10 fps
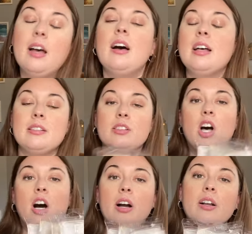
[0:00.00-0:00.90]

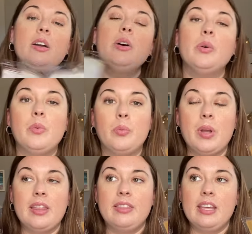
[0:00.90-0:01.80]
along
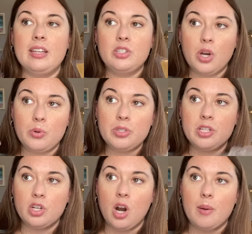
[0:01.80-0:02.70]
with the toasted
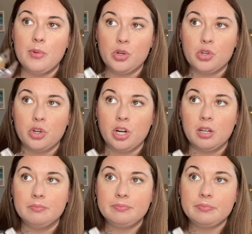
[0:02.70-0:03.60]
caramel sugar.